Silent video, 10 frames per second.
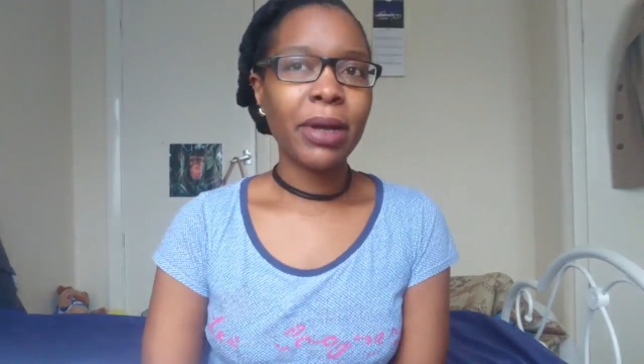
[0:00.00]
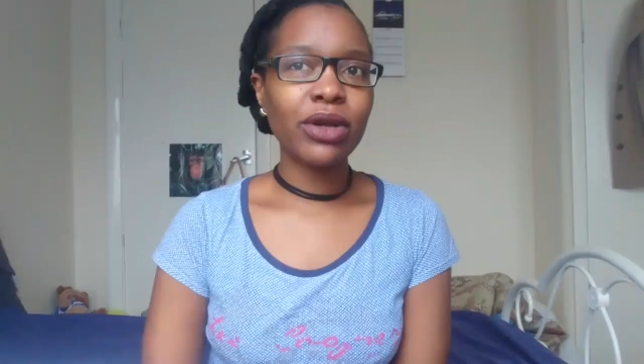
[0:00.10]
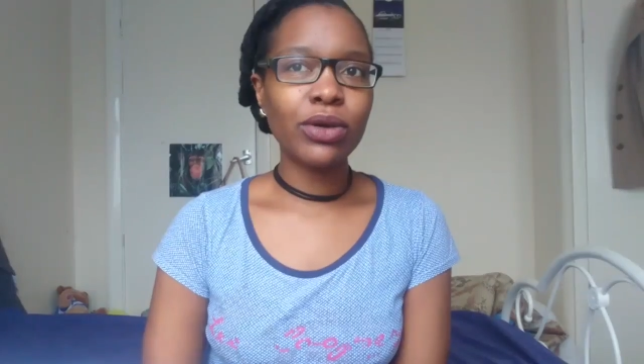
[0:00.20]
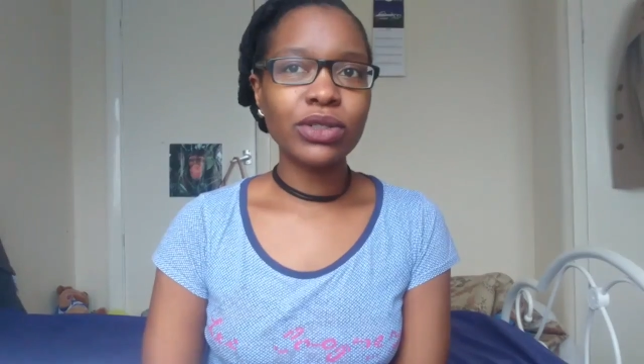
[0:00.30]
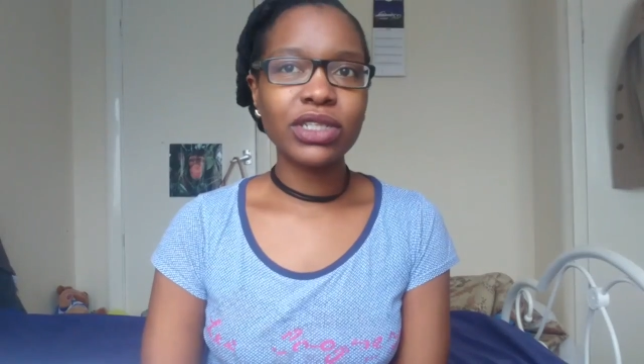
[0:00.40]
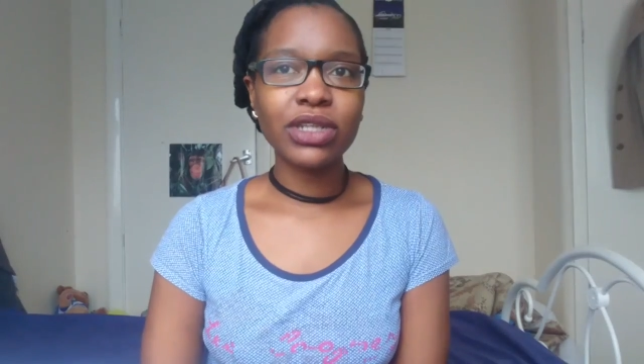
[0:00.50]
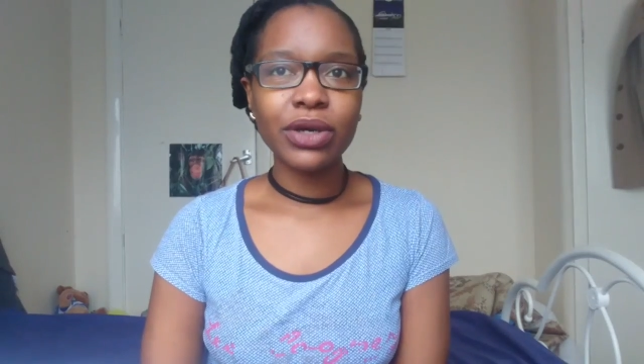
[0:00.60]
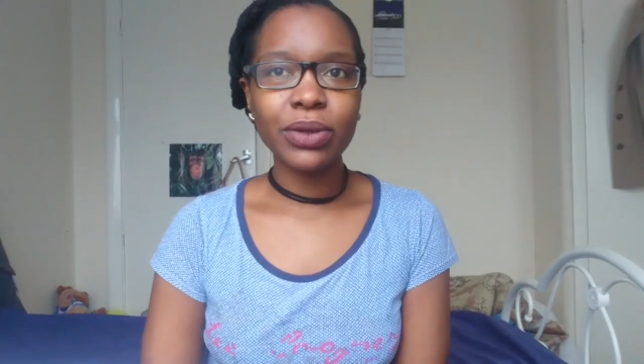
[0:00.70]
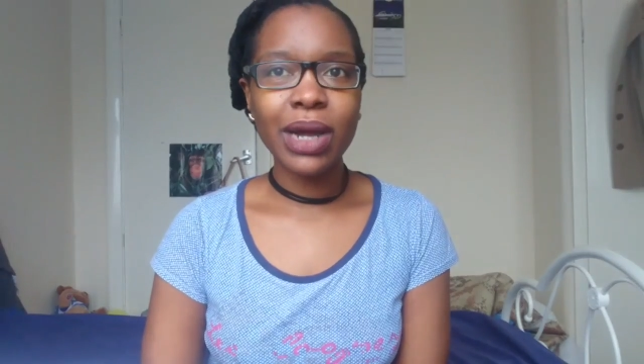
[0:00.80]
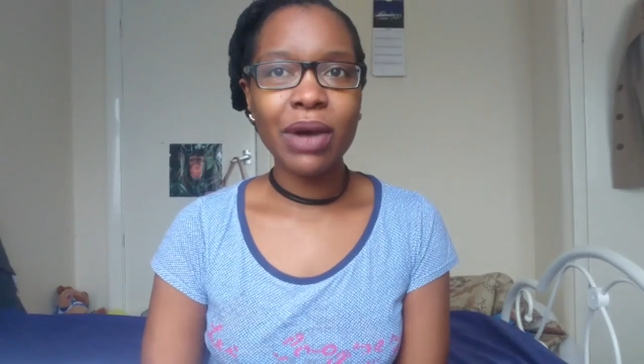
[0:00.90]
but
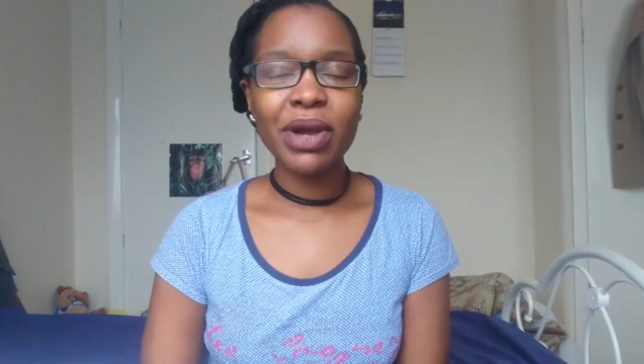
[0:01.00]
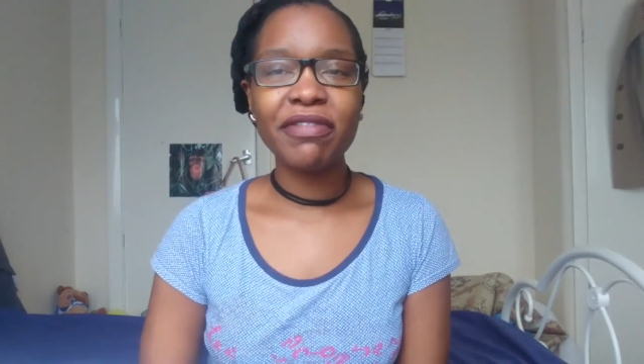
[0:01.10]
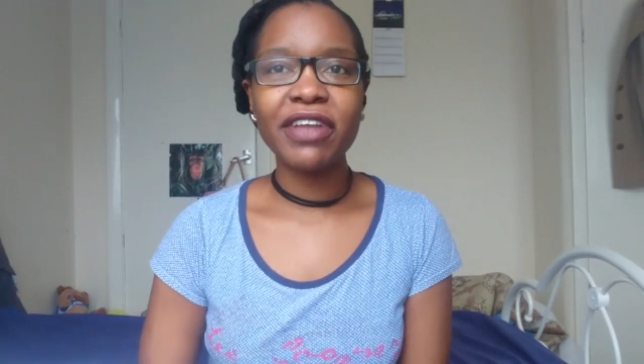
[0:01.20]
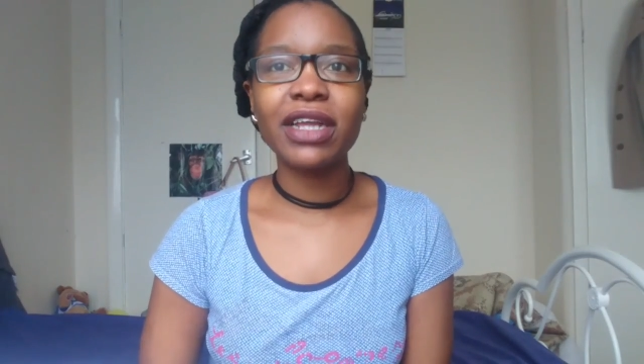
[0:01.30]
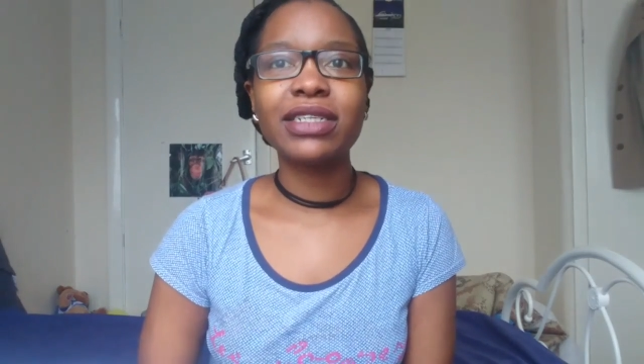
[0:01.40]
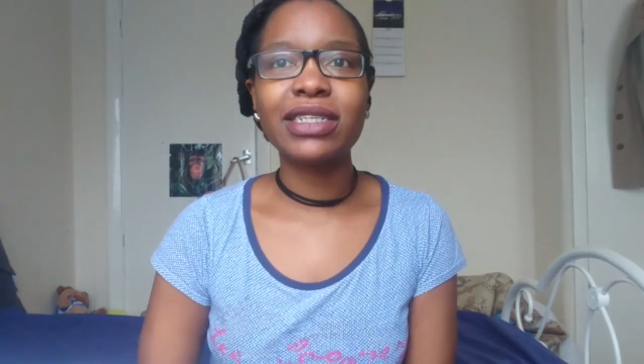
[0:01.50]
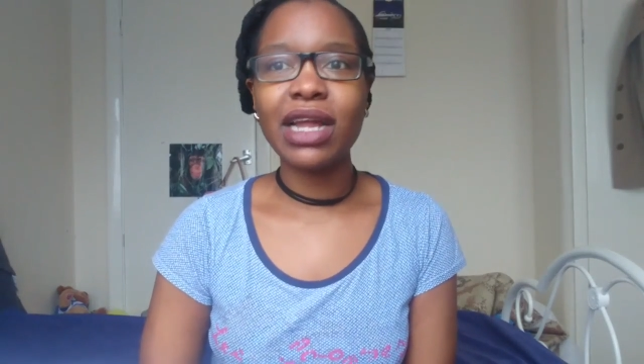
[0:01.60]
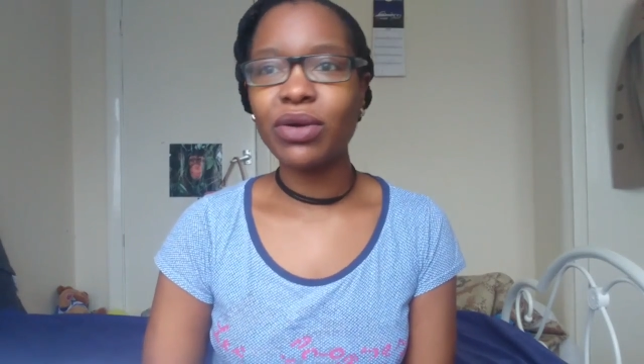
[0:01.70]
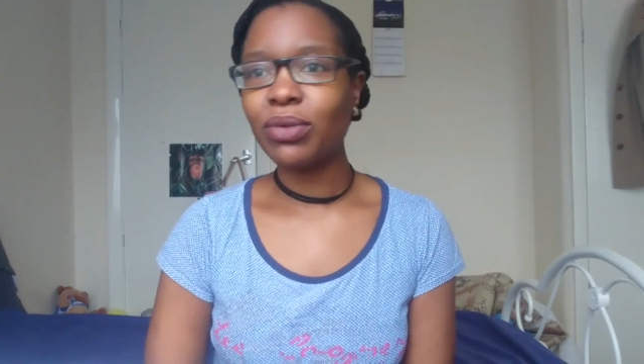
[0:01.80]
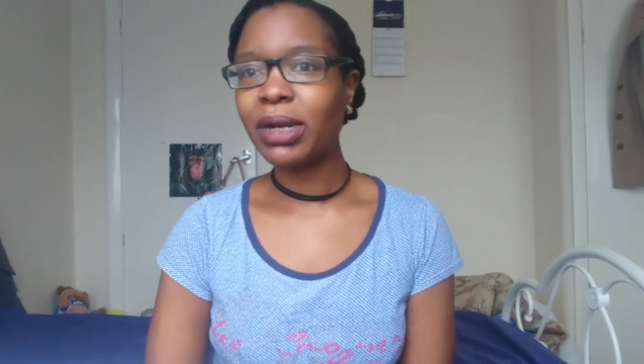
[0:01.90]
also how I finger
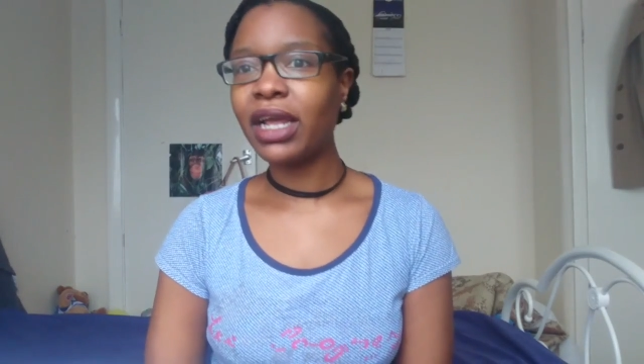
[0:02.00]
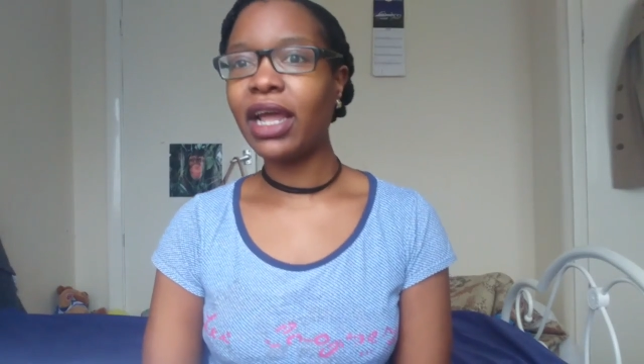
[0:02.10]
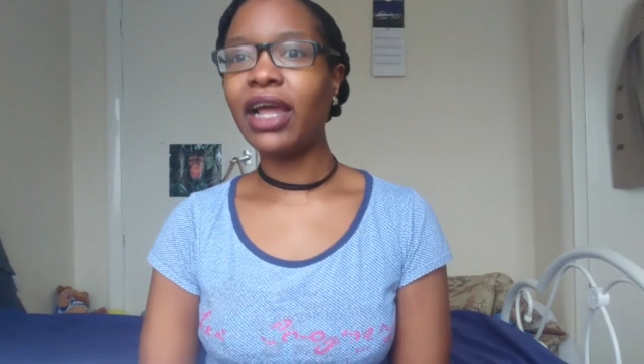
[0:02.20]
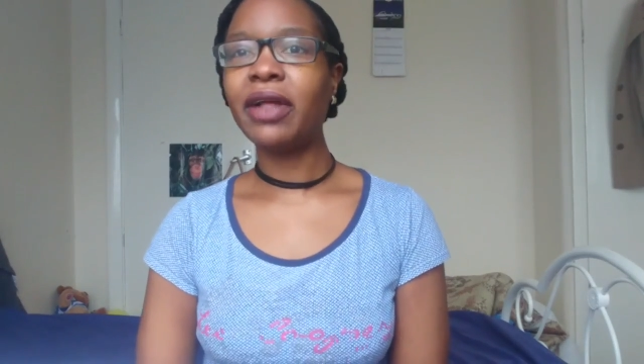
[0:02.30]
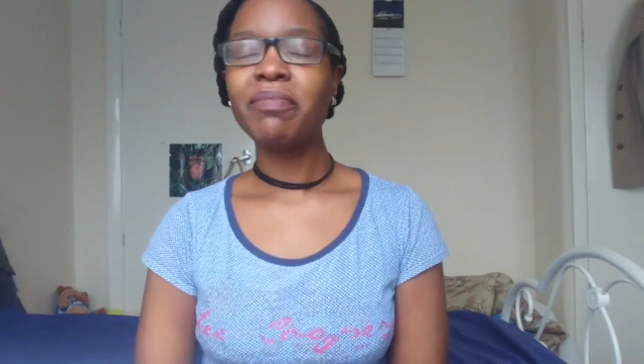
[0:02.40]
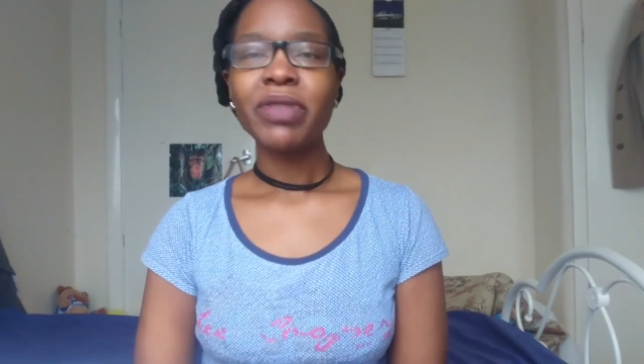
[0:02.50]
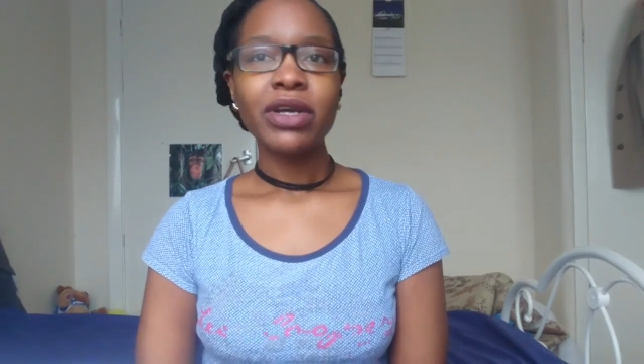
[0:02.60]
detangle my hair.